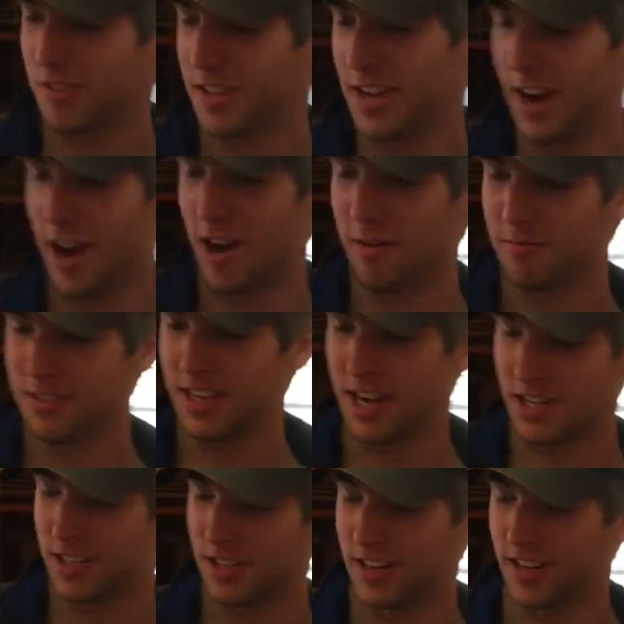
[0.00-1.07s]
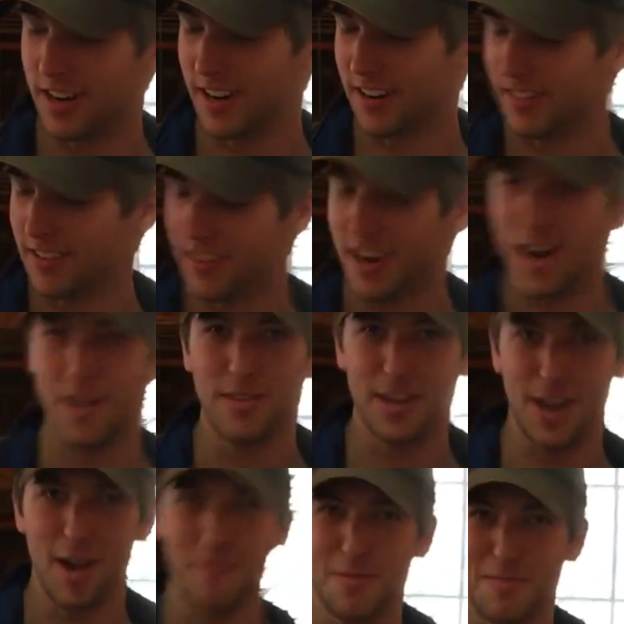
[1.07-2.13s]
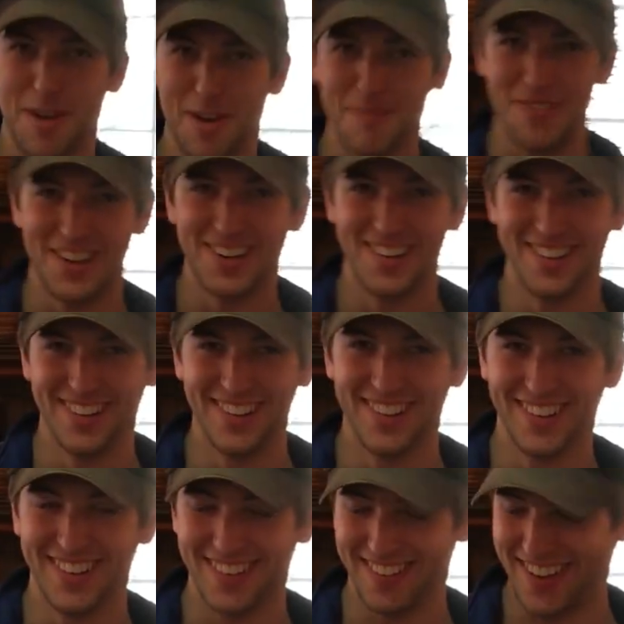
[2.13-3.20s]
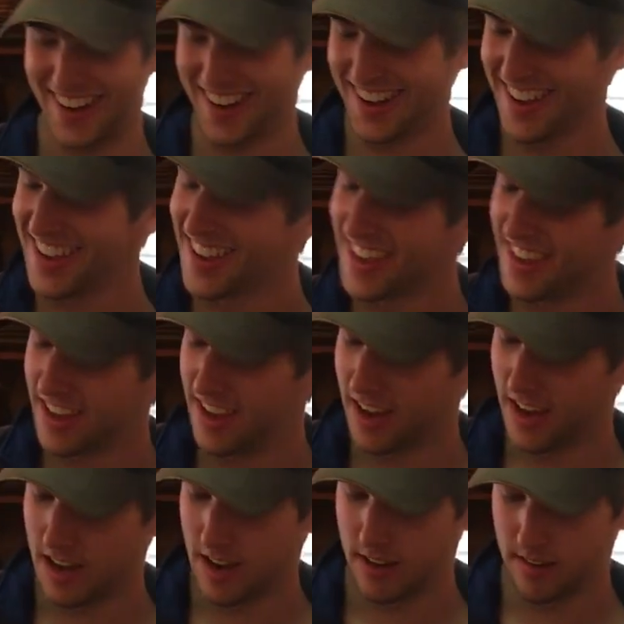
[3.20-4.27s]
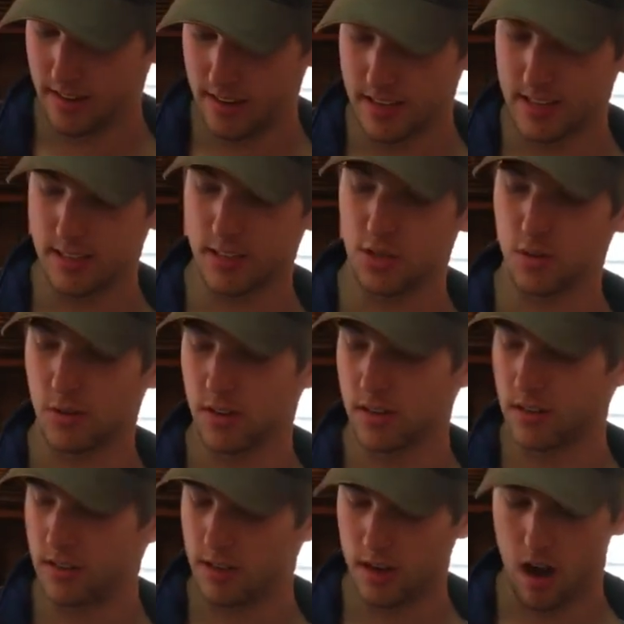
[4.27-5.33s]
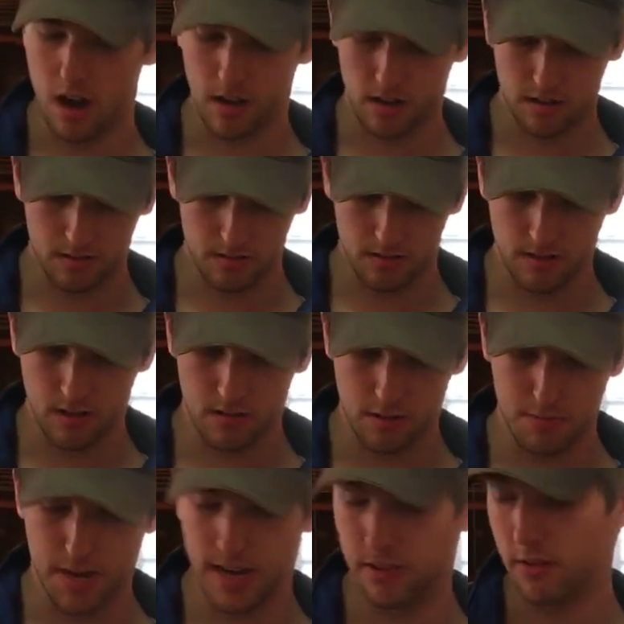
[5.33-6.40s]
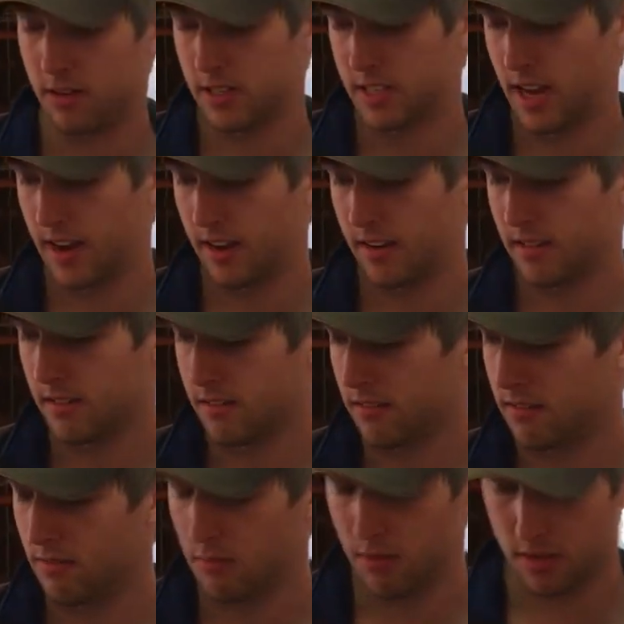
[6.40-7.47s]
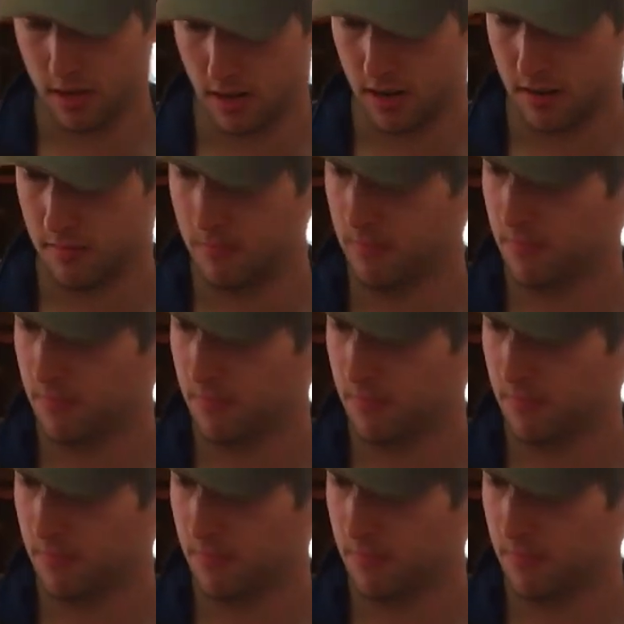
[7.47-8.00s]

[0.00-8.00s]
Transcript: in the arm section here, at the arm department, right? This is a short stock, so you might have to extend it with like a,